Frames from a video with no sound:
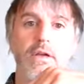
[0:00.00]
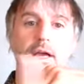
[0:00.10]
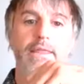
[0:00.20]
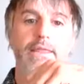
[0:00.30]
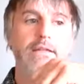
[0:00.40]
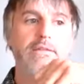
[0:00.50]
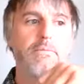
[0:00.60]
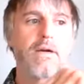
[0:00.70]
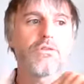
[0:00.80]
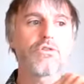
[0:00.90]
And that's
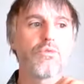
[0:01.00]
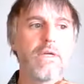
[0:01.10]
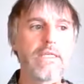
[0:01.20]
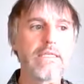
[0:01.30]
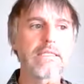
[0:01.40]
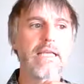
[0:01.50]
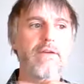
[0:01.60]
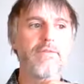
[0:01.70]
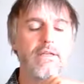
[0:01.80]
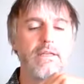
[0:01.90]
about
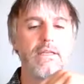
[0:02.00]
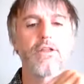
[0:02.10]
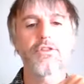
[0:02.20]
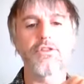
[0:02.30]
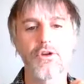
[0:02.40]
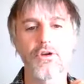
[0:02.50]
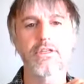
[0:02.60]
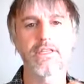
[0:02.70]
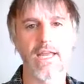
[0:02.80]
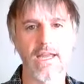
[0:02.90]
27 and a
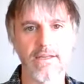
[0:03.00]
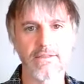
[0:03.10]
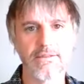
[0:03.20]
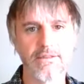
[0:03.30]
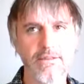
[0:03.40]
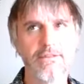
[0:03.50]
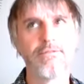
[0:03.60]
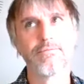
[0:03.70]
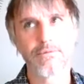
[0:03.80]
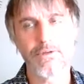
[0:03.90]
third days,
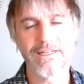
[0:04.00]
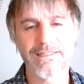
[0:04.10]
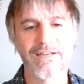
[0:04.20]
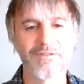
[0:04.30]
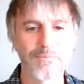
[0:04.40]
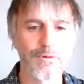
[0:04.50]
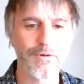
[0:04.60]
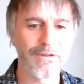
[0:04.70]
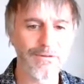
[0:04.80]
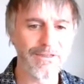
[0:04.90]

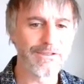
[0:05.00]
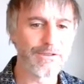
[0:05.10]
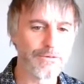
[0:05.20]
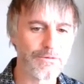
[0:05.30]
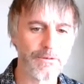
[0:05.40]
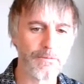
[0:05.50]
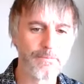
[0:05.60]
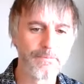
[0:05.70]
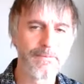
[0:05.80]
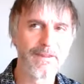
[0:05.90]
27.322
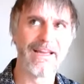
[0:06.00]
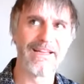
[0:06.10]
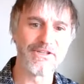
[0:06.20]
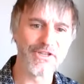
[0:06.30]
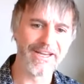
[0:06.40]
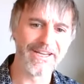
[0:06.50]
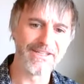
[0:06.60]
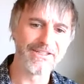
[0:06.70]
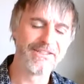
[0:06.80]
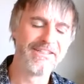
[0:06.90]
and
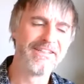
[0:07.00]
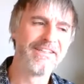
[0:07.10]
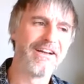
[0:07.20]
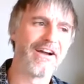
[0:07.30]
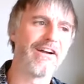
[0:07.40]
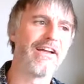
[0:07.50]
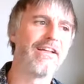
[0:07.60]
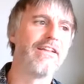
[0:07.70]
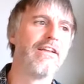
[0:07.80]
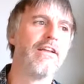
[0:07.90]
change. All right.